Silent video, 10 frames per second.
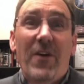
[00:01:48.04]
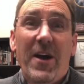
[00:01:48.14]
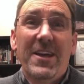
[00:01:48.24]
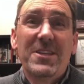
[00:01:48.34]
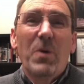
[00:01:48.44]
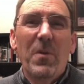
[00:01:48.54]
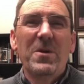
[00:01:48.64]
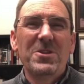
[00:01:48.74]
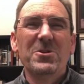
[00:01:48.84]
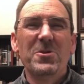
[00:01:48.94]
It's what
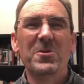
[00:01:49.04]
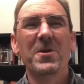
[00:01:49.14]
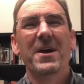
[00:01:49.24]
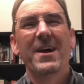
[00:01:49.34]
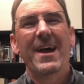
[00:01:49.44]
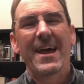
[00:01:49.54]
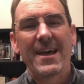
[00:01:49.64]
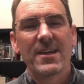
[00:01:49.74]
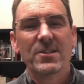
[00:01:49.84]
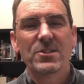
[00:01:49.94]
we do
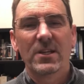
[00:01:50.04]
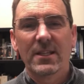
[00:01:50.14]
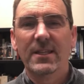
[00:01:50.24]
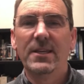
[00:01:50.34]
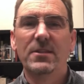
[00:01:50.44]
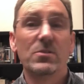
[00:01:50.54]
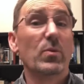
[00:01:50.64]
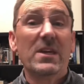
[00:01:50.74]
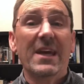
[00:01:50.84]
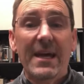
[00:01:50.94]
as leaders.
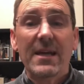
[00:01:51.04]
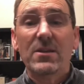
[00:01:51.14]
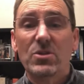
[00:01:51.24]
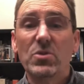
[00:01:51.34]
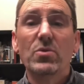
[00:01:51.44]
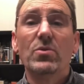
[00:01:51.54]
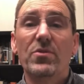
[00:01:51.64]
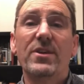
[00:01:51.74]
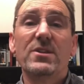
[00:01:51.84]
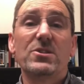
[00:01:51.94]
We can't do
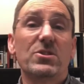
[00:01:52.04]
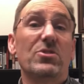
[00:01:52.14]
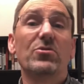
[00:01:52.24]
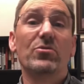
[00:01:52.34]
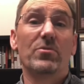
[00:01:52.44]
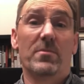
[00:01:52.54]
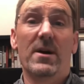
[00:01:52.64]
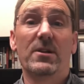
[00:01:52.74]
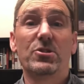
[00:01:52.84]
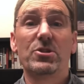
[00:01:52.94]
this too
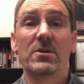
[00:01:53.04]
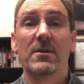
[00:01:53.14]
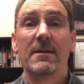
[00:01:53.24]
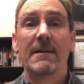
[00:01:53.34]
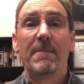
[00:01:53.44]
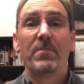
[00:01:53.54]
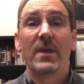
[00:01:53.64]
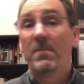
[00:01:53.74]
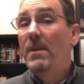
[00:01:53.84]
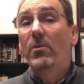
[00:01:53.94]
much.
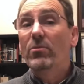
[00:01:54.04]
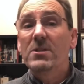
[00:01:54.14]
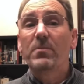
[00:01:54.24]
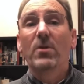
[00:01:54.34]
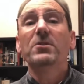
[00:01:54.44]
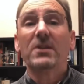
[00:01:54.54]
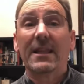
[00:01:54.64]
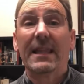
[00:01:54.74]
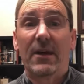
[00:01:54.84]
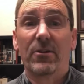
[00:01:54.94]
And people respond to
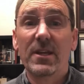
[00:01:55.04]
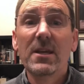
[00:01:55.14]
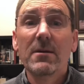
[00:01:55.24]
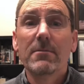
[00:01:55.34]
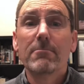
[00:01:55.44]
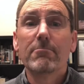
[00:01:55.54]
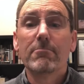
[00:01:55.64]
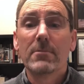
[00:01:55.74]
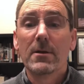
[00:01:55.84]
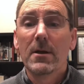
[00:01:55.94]
clarity
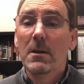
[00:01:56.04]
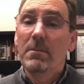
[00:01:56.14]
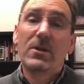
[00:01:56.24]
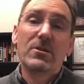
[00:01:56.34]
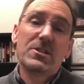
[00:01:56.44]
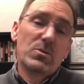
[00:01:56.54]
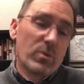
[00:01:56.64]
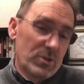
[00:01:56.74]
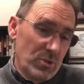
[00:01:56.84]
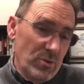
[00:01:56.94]
because it's
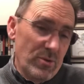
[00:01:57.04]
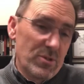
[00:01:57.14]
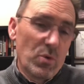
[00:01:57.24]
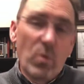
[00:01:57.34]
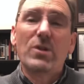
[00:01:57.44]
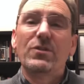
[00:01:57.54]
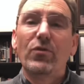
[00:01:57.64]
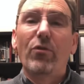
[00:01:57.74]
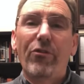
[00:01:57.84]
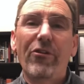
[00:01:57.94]
what turns
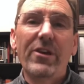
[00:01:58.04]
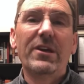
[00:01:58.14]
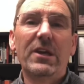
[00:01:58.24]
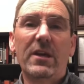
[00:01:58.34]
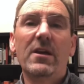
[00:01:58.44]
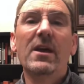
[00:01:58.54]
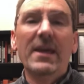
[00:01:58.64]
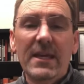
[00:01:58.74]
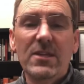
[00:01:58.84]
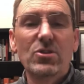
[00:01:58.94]
wishful thinking
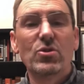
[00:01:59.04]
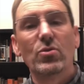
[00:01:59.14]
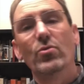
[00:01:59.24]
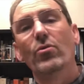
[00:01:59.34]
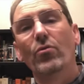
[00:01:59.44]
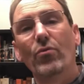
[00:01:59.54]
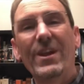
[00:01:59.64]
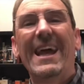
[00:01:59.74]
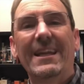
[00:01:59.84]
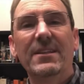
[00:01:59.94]
into
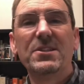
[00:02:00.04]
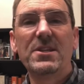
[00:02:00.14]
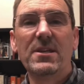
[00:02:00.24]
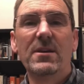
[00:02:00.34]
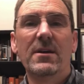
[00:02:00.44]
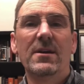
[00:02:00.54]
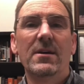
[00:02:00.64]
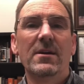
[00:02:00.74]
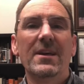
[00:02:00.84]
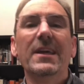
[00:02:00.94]
reality.
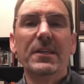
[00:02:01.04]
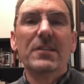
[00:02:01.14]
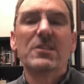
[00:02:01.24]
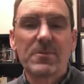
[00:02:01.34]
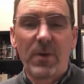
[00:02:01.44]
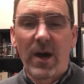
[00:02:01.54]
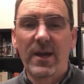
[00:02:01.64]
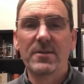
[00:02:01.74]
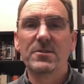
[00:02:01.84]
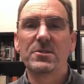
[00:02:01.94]
It
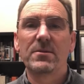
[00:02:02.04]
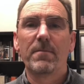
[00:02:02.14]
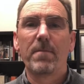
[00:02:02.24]
inspires.